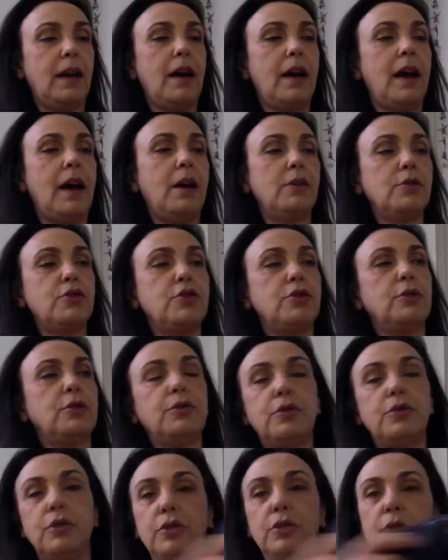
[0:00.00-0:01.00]
I'll show
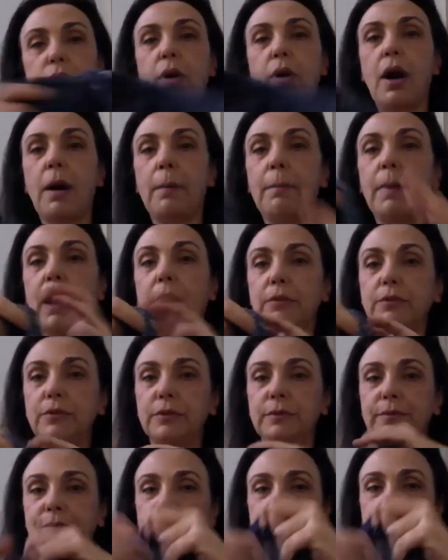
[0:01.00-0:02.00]
to you a buff.
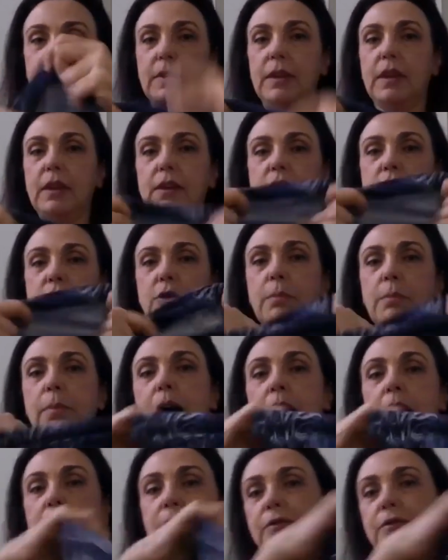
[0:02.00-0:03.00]
So
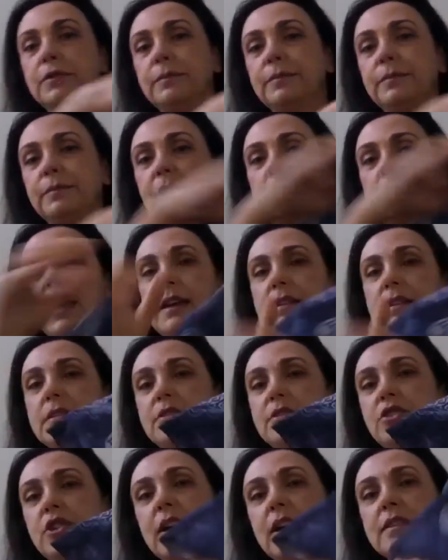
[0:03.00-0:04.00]
buff is
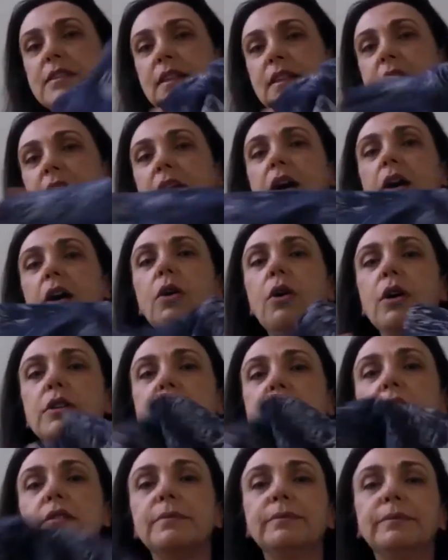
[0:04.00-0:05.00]
just like a
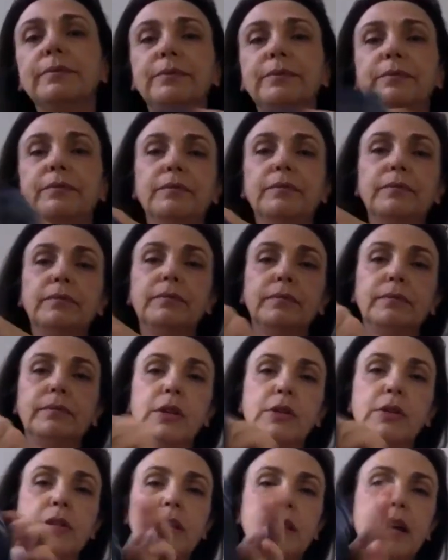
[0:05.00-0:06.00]
hose. You
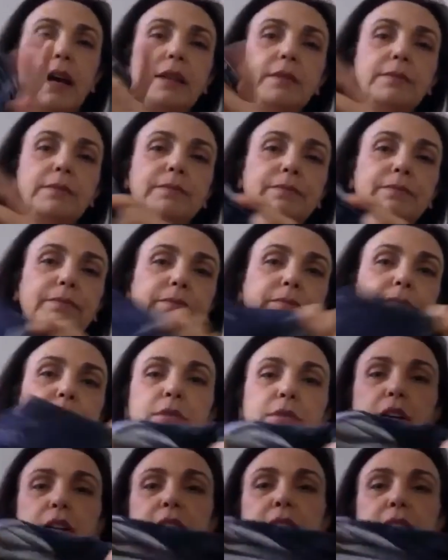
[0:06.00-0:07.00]
see that?
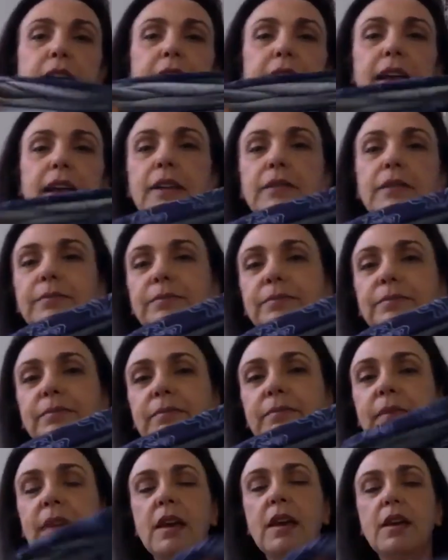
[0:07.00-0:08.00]
Just like that.
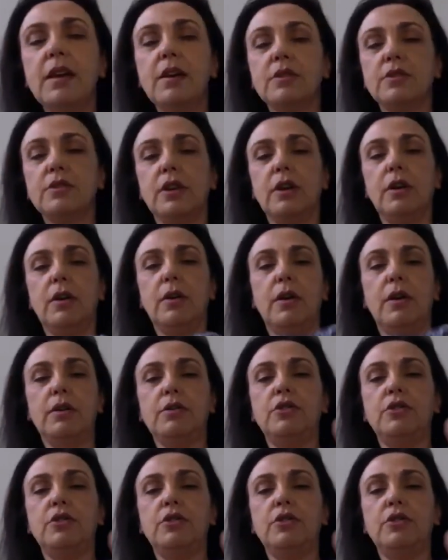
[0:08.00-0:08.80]
So